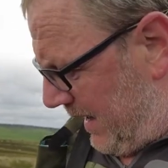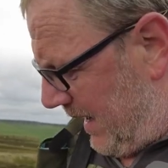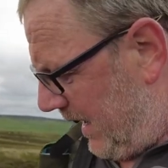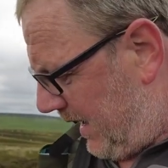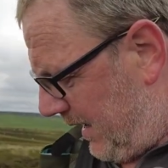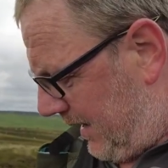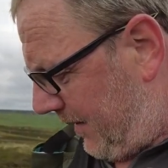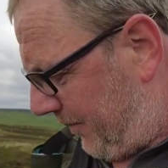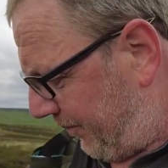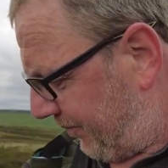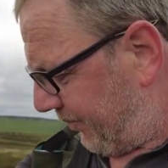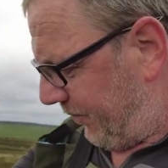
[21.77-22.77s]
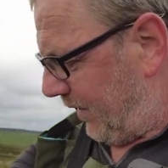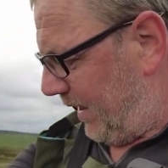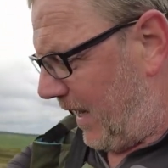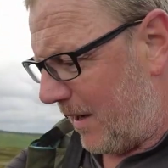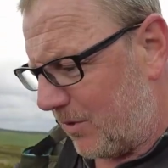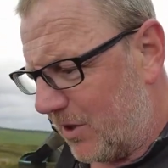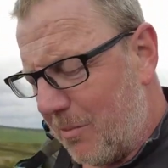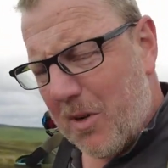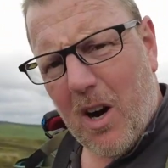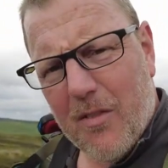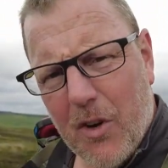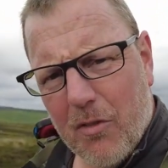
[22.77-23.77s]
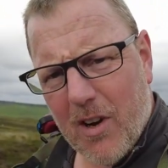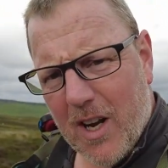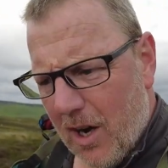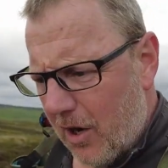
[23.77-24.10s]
Uh, yep, someone I've not really